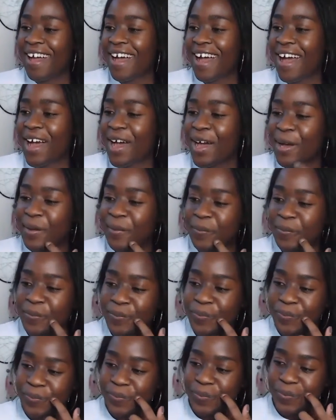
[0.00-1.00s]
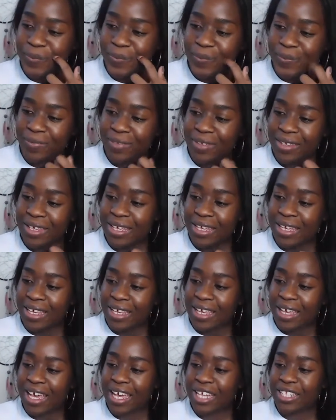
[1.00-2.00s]
And
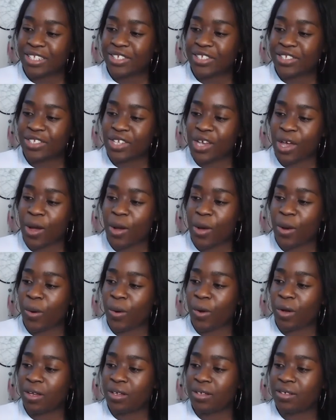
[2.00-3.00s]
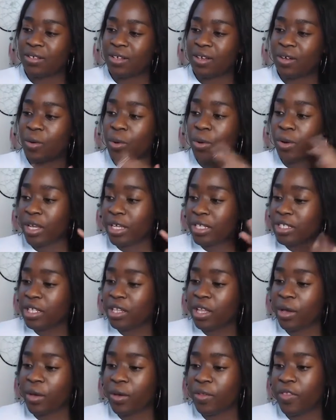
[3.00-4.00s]
so according to
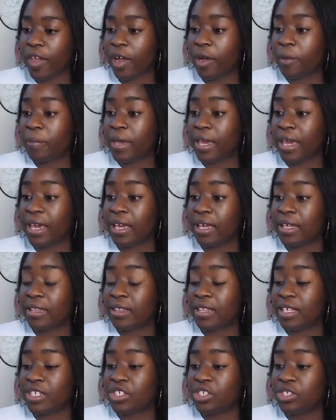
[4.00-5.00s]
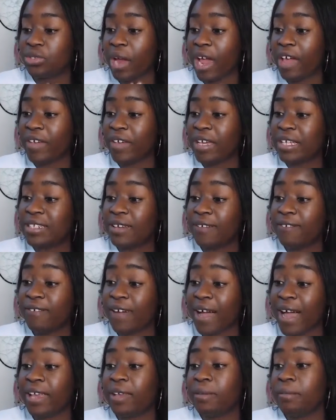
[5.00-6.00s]
logotherapy, this striving to
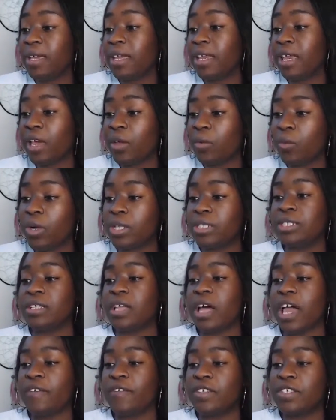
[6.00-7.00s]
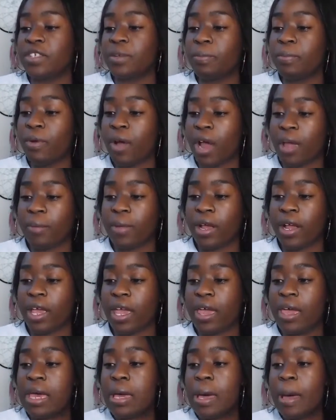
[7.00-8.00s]
find meaning in one's life is the
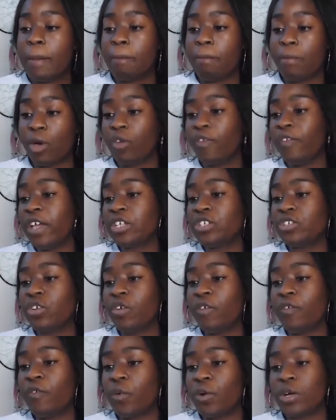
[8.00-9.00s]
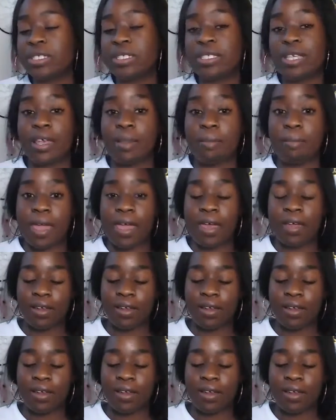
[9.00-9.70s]
primary motivational force in man.